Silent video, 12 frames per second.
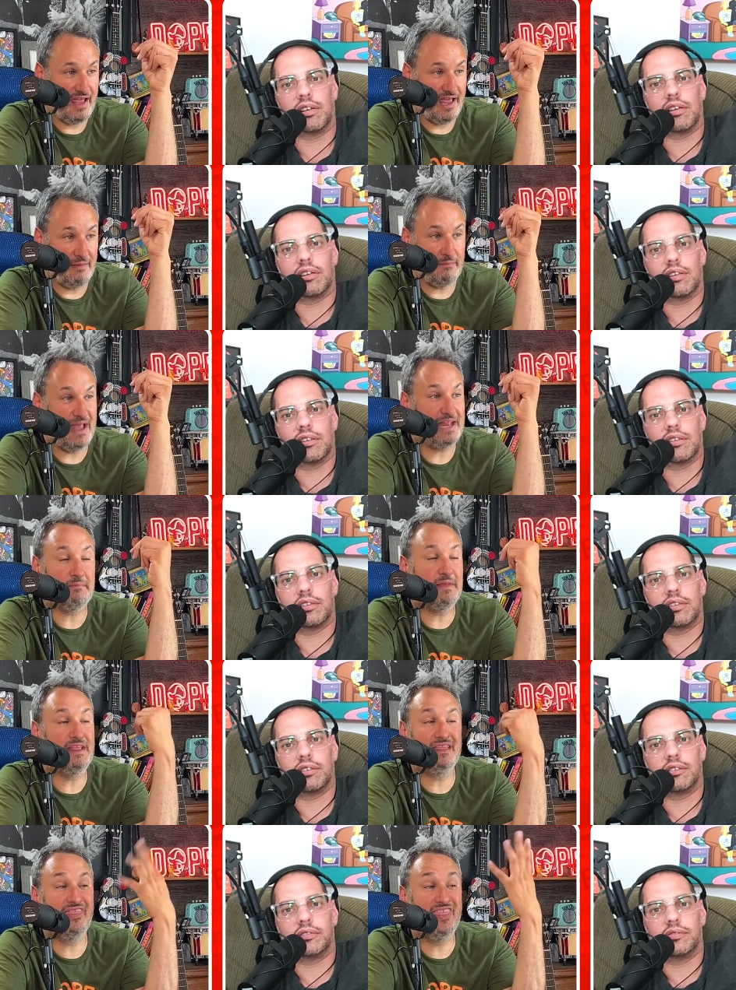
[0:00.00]
Speaker 1: Mm. It made
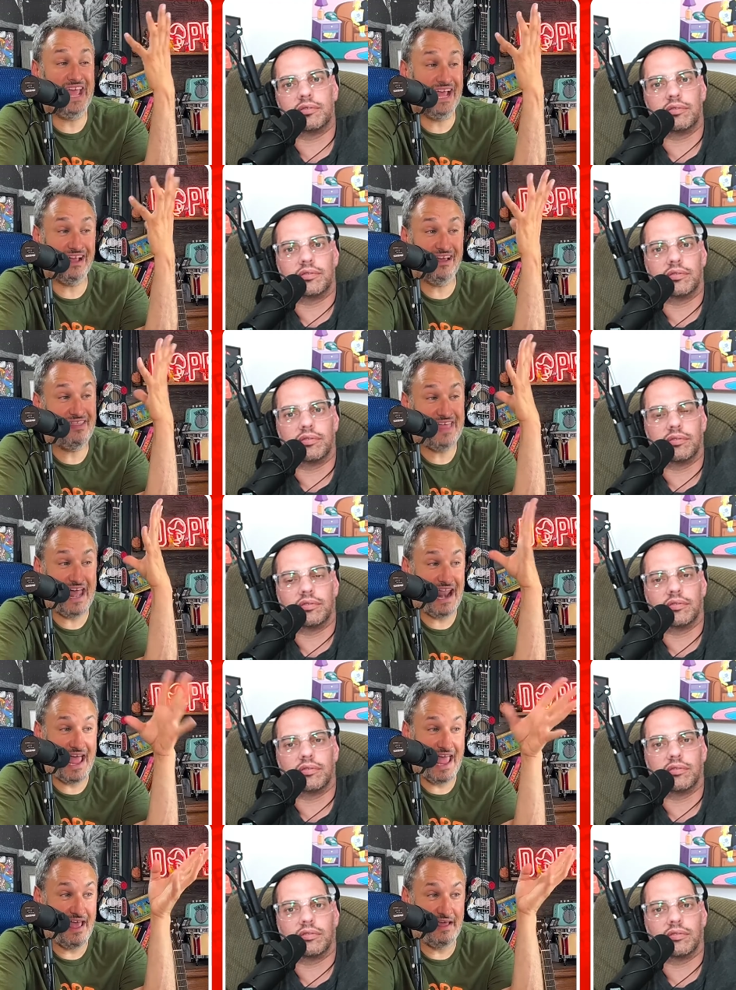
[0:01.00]
me think
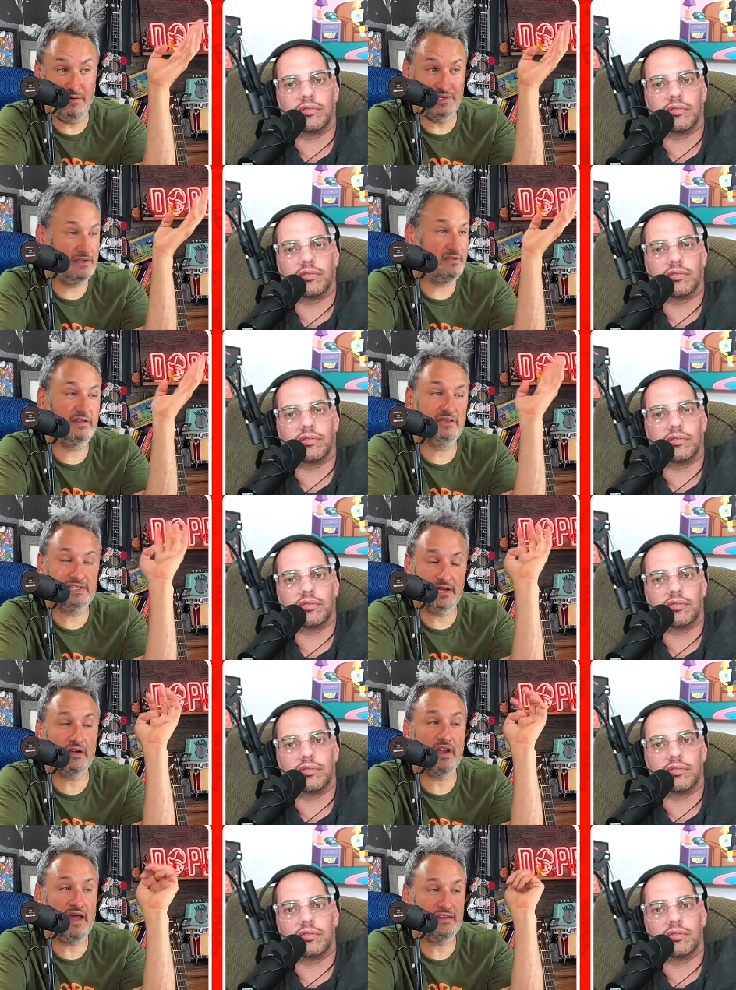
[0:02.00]
that I it was
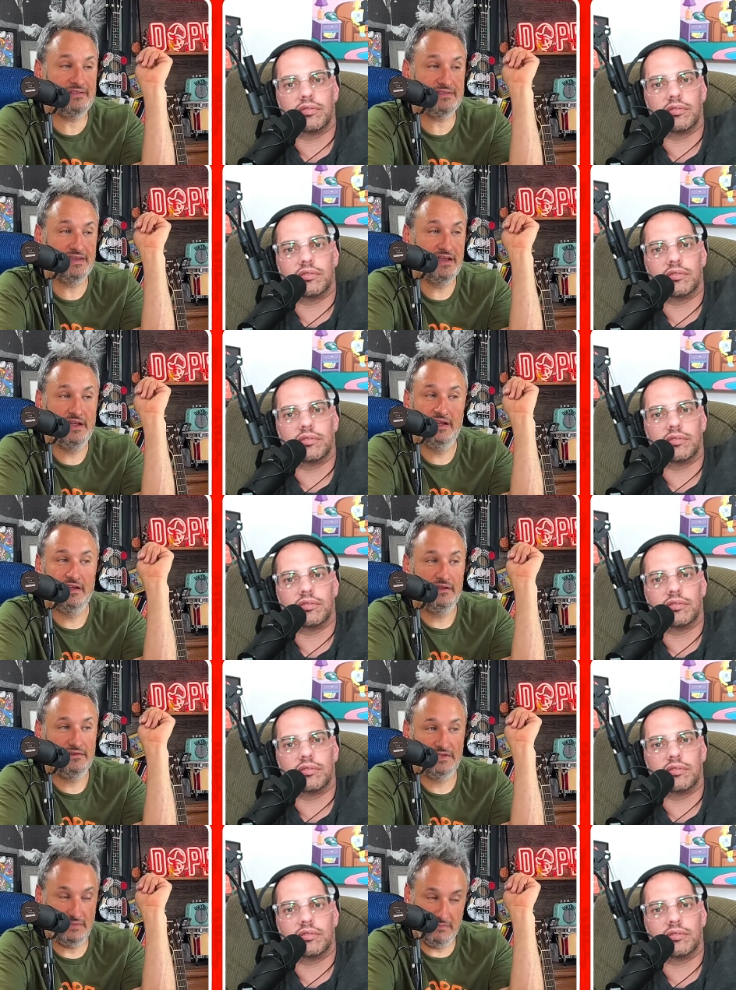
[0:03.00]
cigarettes
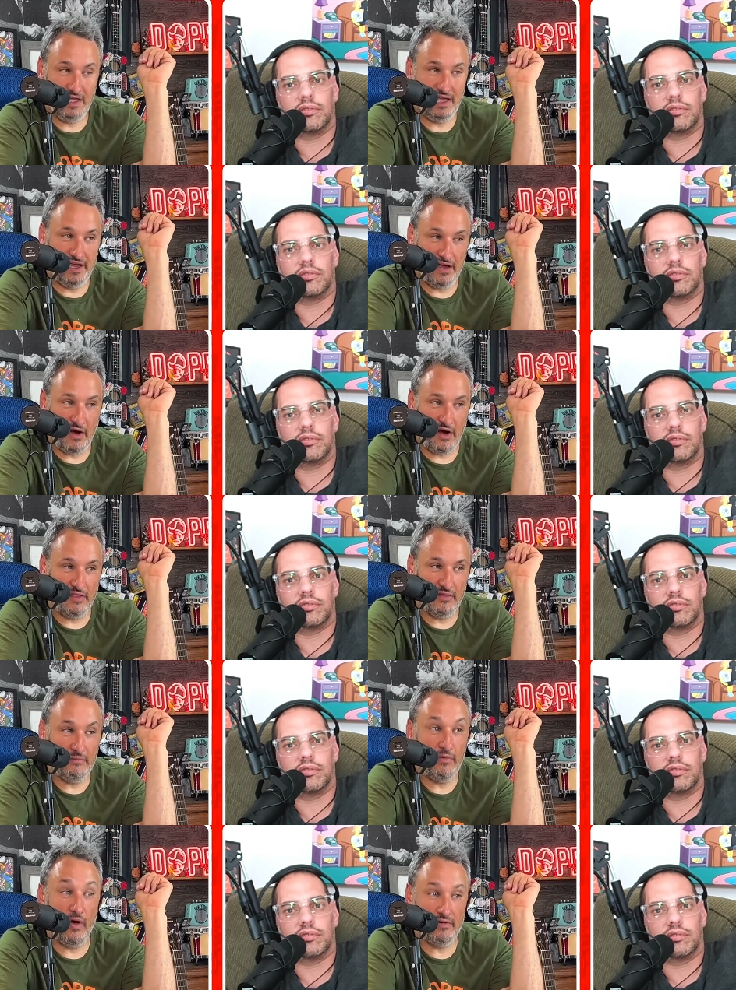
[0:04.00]
to me are
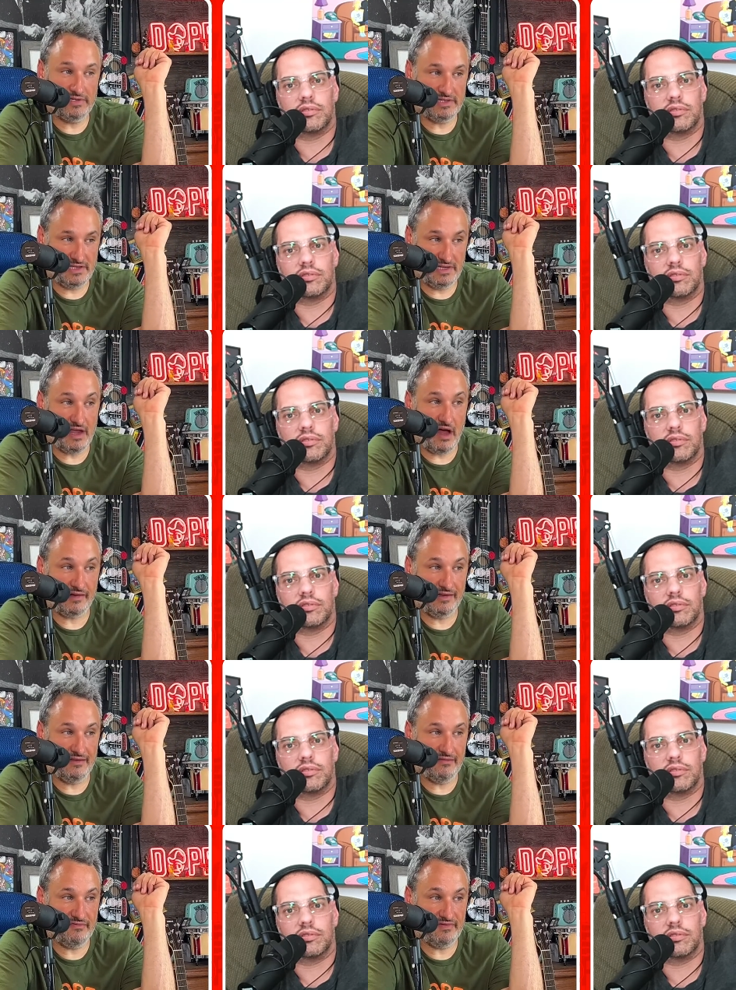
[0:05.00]
the most
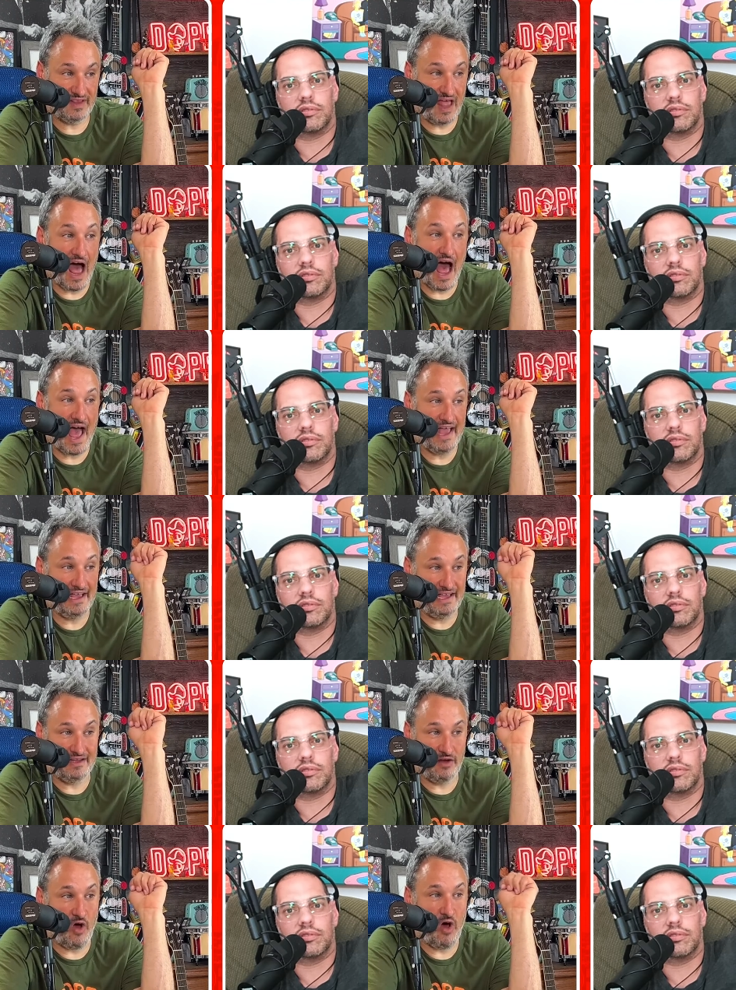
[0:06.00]
seductive lie
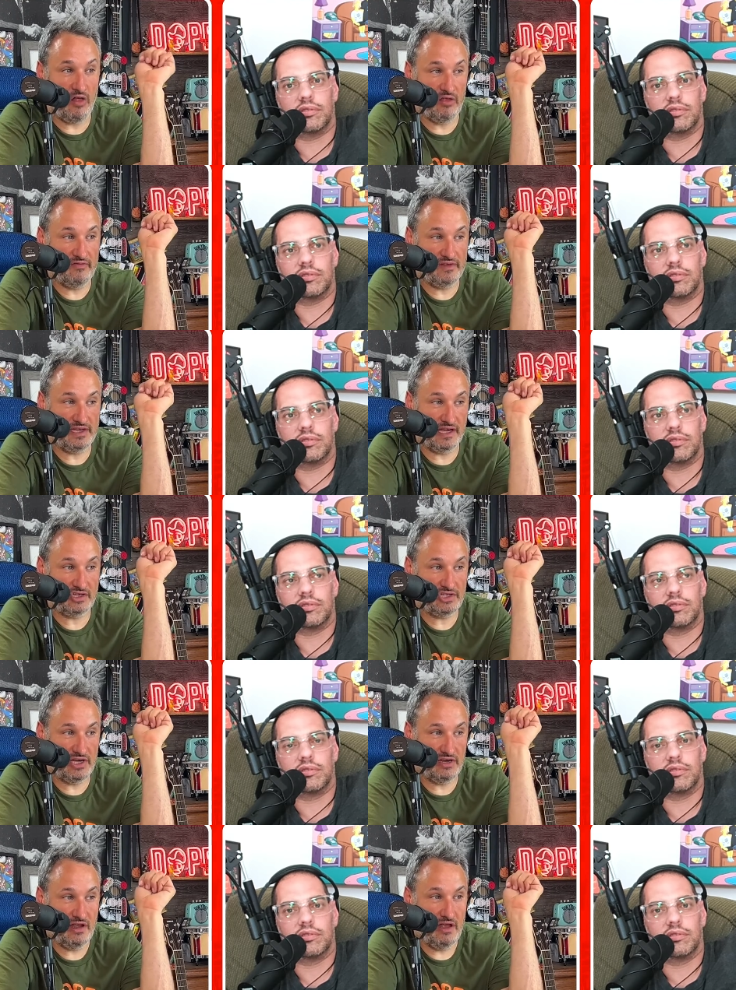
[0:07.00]
in all of
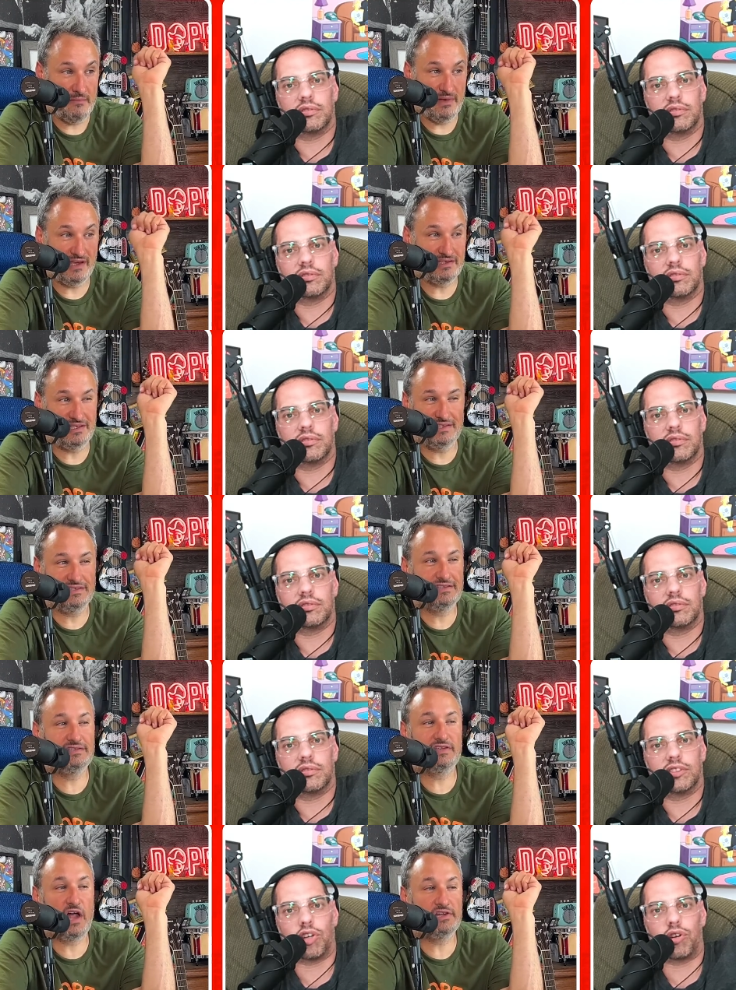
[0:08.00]
addiction because it's
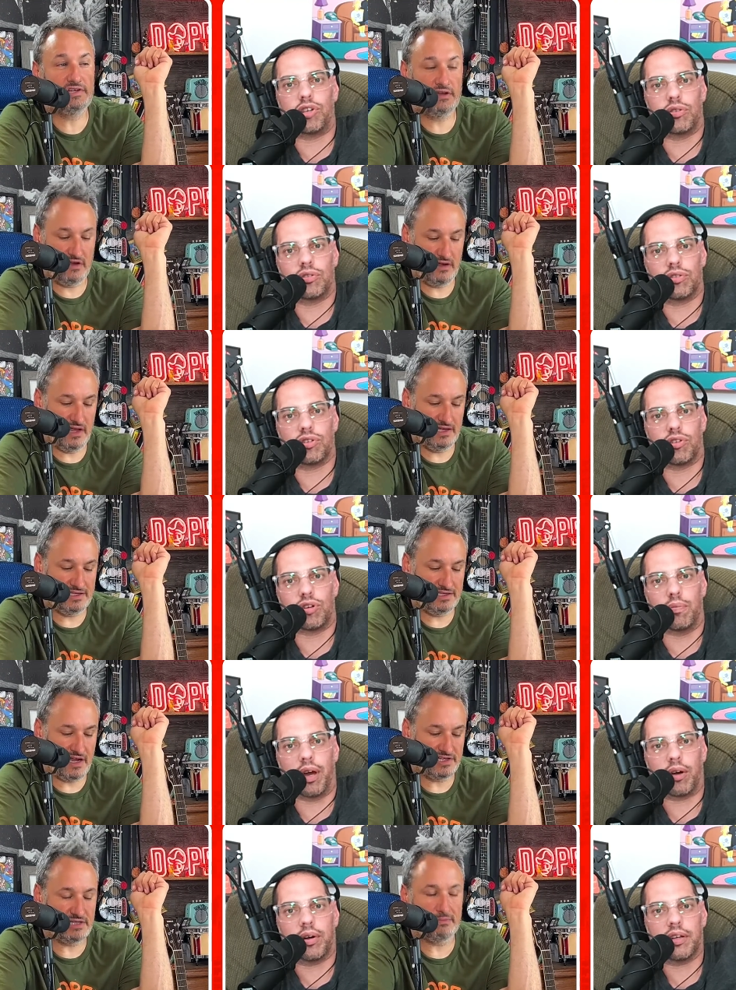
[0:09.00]
such so you, a it's
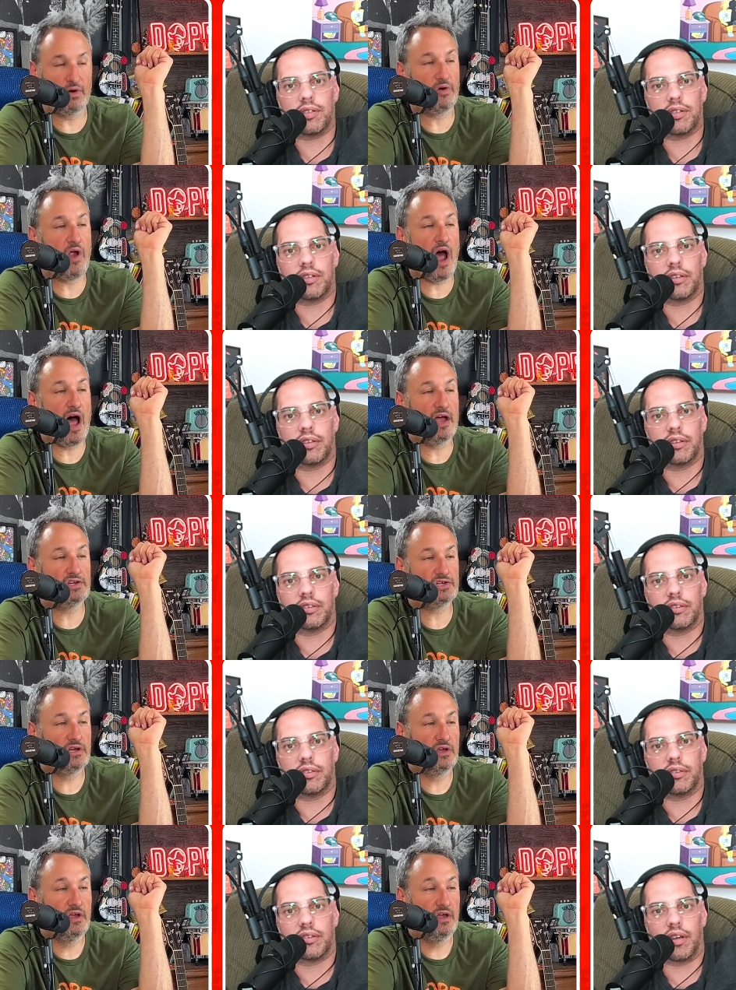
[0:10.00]
so such a mirage.